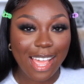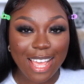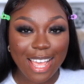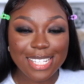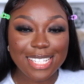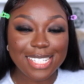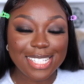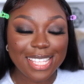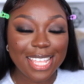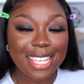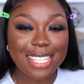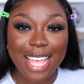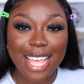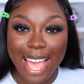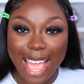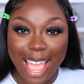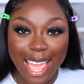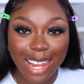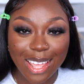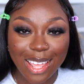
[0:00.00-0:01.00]
KOUZINS, this
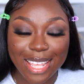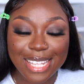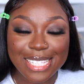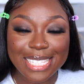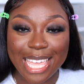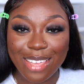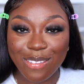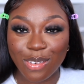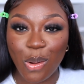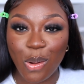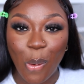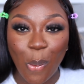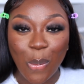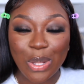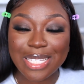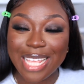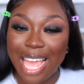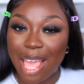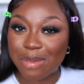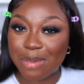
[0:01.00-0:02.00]
eye look is giving all
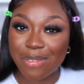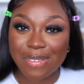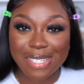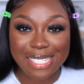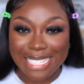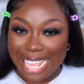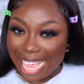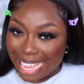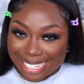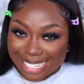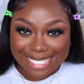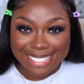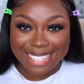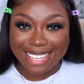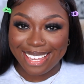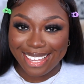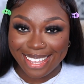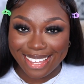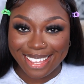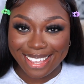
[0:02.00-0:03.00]
types of
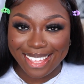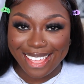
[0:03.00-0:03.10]
sexy,